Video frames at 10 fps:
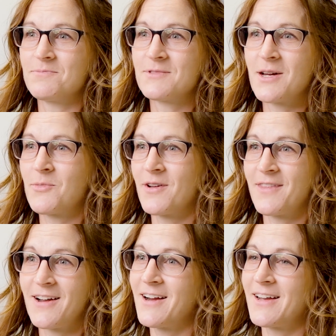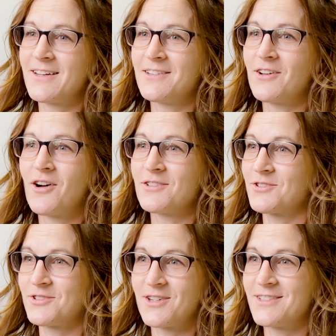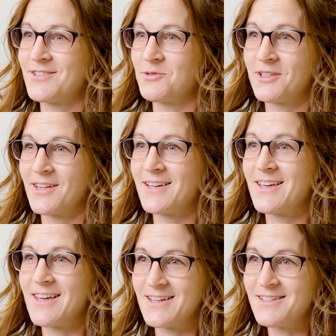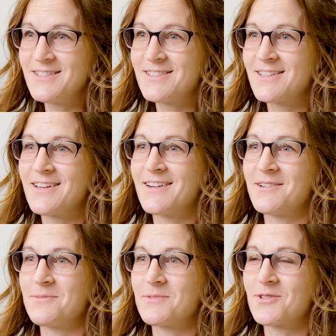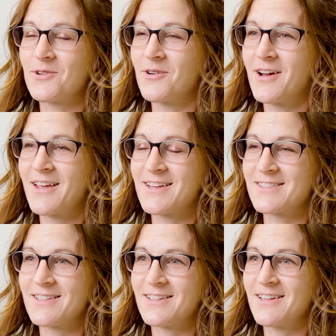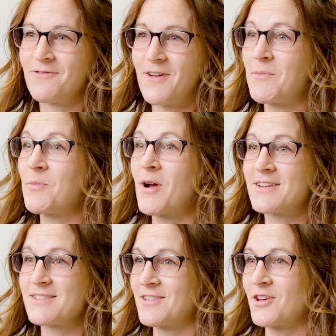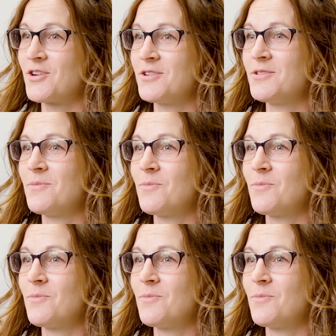Somewhere in there, I also started to really like kids. So I guess family practice is a good